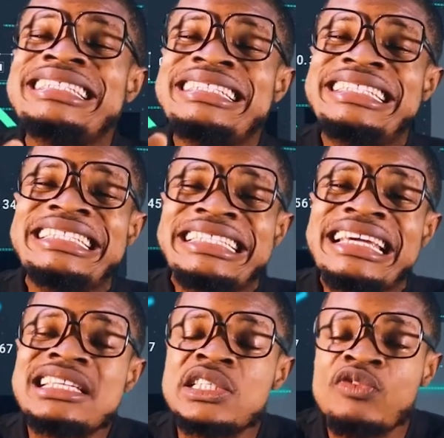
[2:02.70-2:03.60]
in
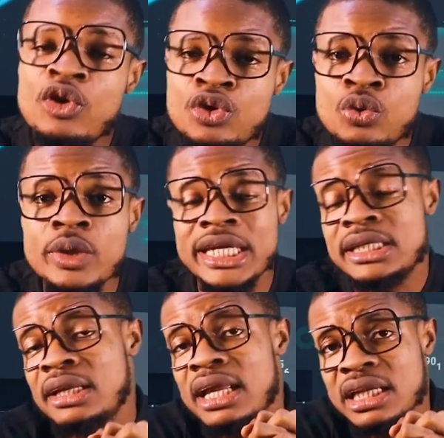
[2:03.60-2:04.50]
details for you in
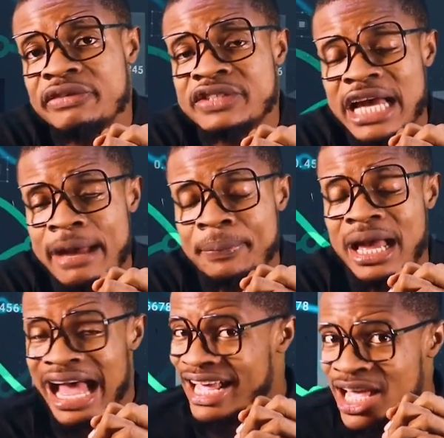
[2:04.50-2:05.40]
the LearnLift app.
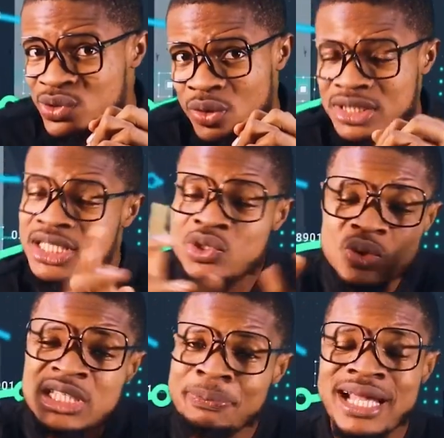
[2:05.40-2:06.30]
And guess what? The
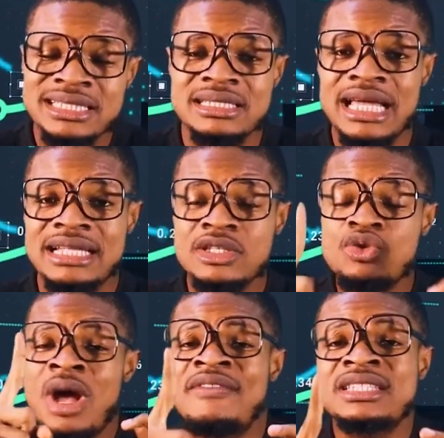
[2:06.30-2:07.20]
sweet part is that
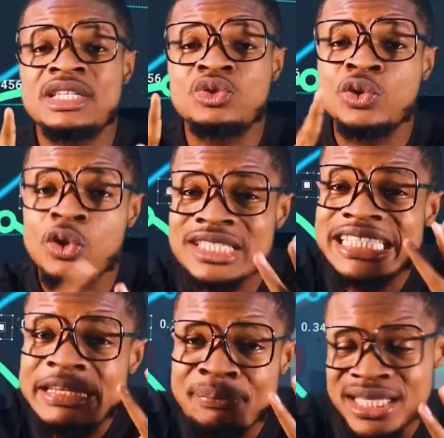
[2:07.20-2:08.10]
you have access to your
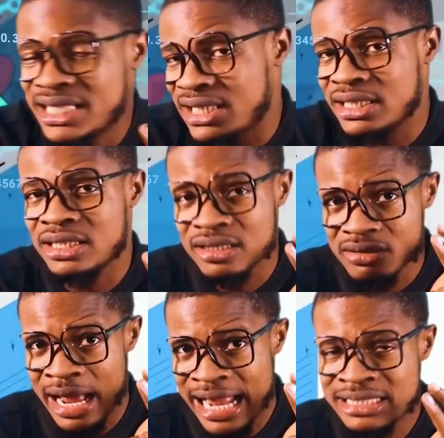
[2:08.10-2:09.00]
CBT,
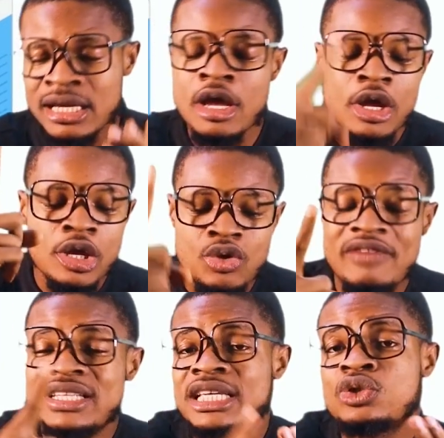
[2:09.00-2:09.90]
right? You
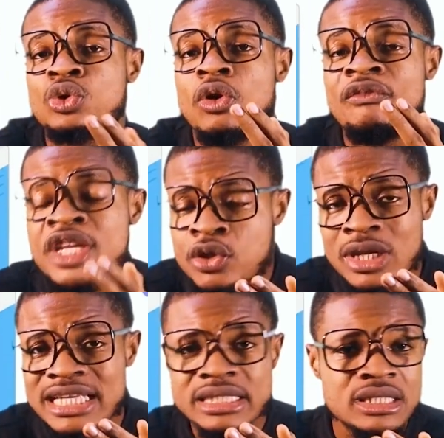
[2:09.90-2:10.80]
have access to your video
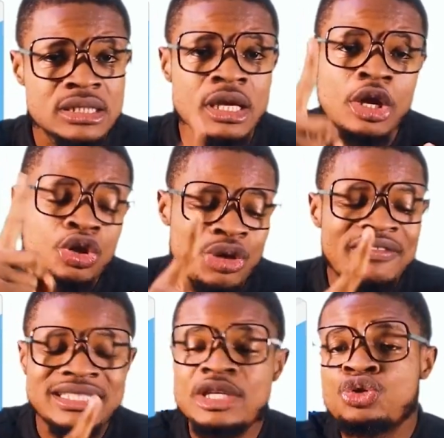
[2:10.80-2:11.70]
lessons, you
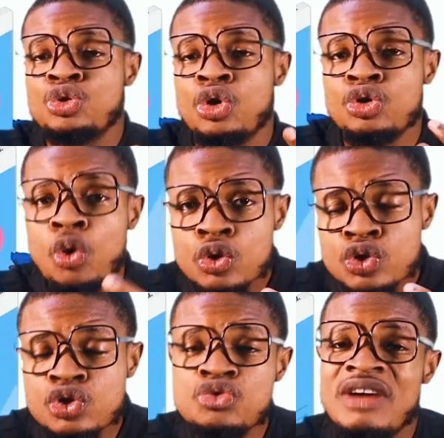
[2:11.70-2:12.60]
have access to your
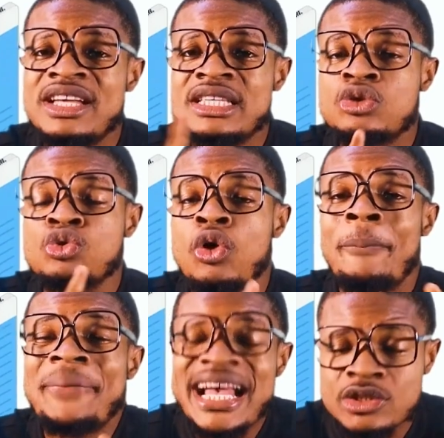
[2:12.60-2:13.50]
notes, you have access to
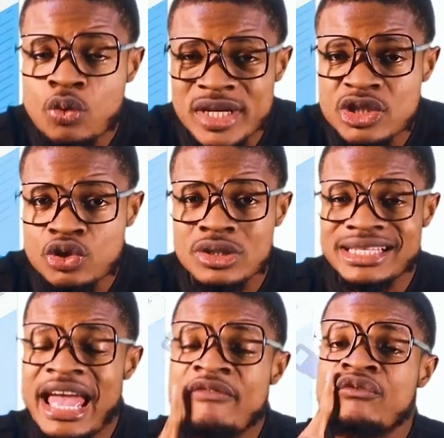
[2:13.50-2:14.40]
your past
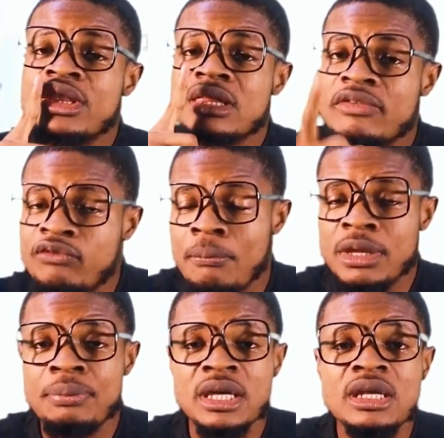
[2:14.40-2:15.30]
questions. Everything from
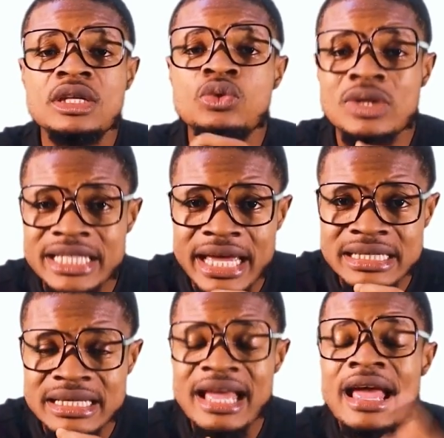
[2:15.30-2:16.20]
the beginning to the
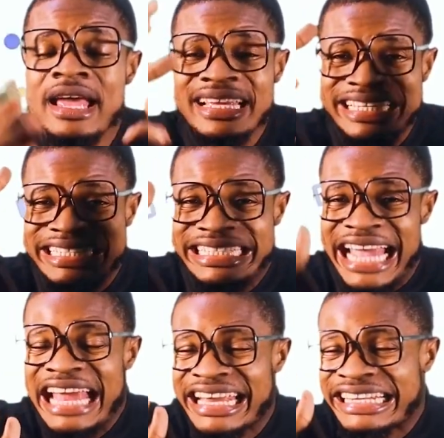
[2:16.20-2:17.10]
end is
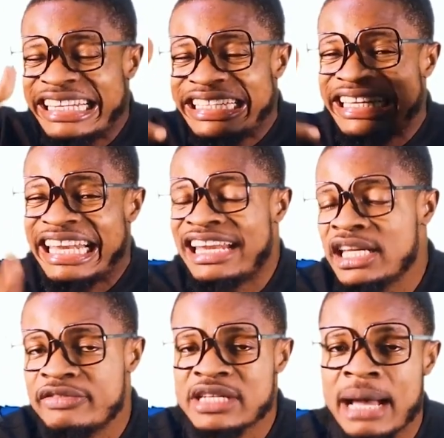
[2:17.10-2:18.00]
directly in the
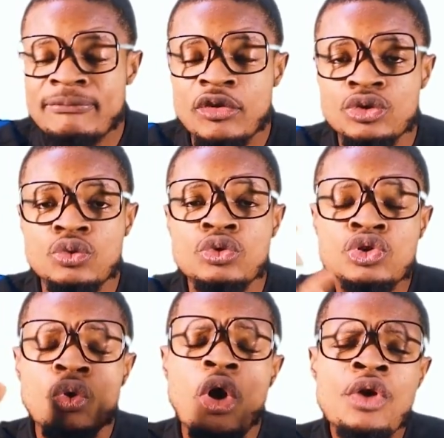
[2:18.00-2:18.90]
LearnLift app for you.
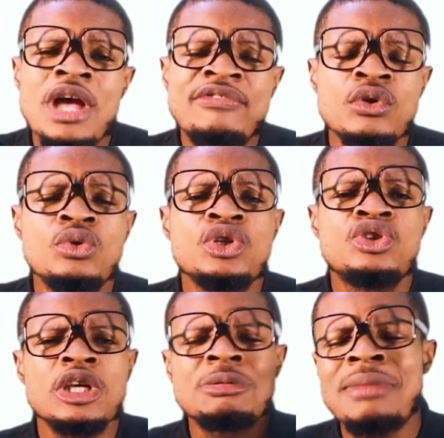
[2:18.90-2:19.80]
So all you have to do
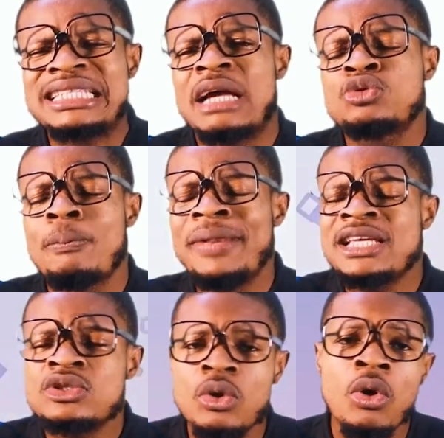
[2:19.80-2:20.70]
is just mark down to
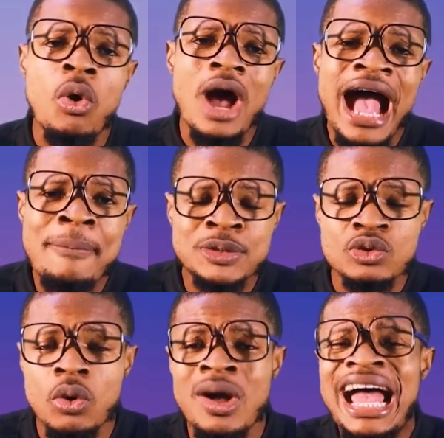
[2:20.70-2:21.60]
Play Store or App
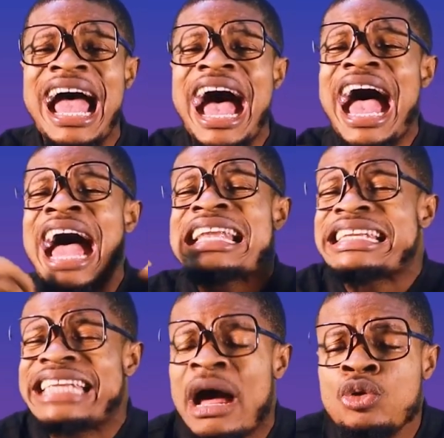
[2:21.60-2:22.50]
Store
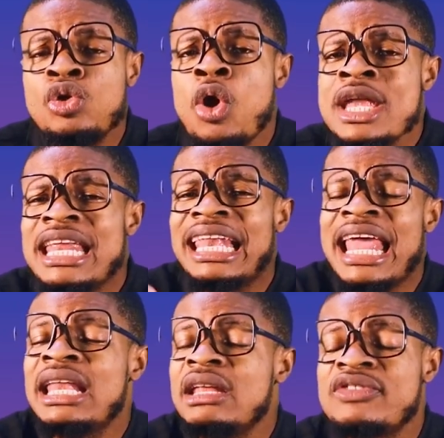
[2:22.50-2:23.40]
and download the
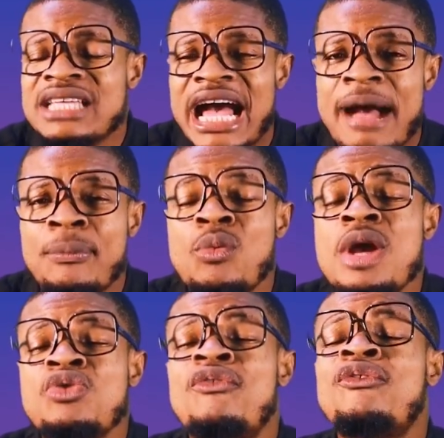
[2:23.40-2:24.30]
LearnLift app
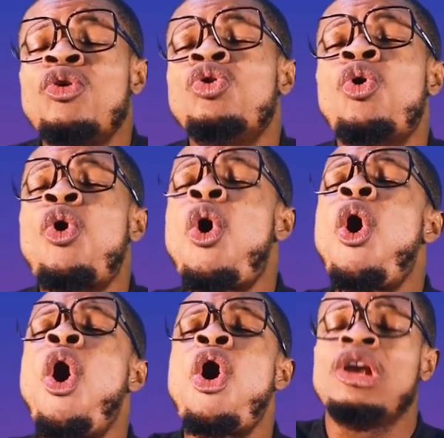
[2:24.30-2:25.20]
where you follow
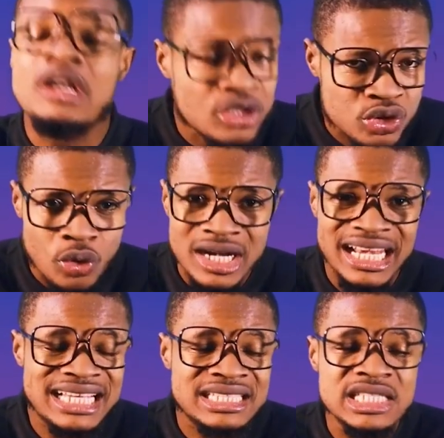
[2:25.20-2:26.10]
all your
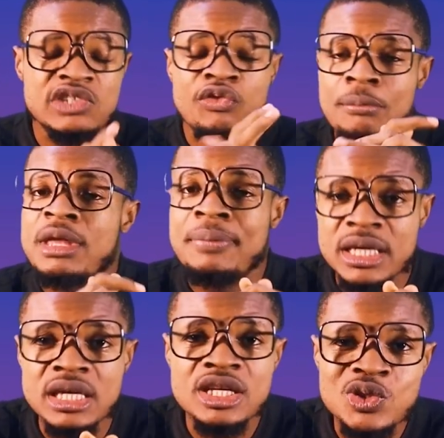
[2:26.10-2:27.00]
classes from the
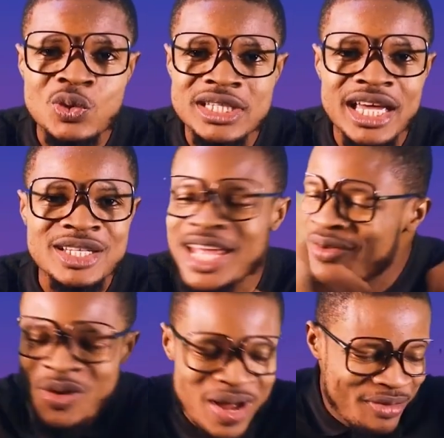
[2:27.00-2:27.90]
beginning to the end. A
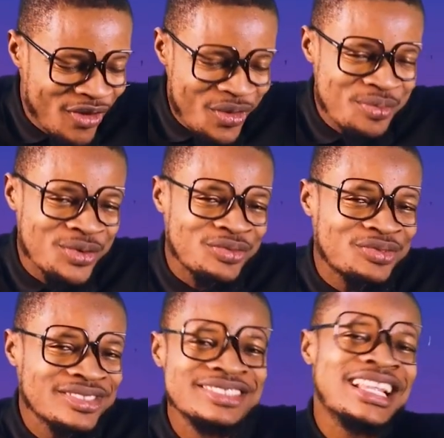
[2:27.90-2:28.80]
quick one before we move.
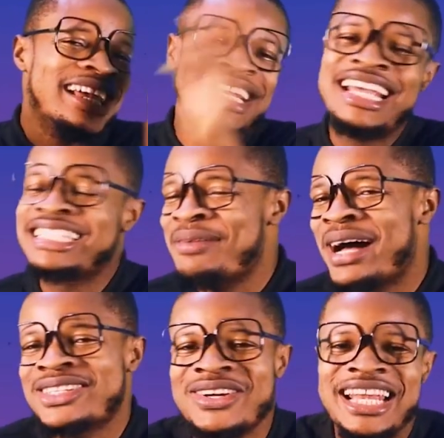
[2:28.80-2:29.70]
Let's get
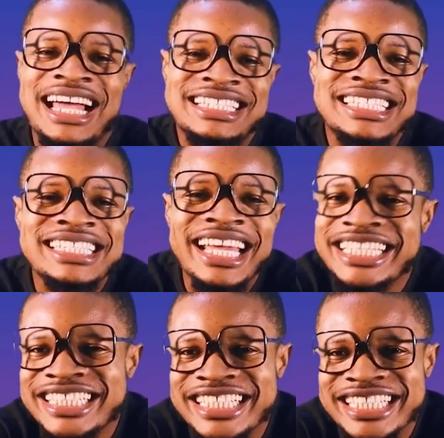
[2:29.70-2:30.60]
back to class.
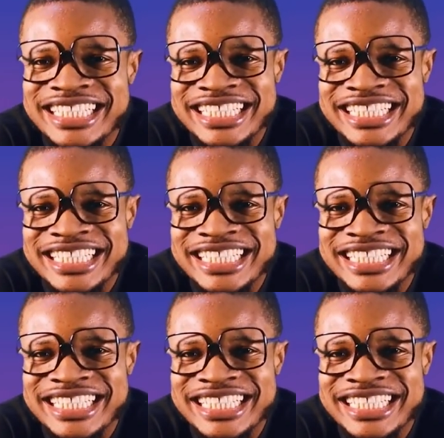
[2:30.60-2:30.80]
Enjoy.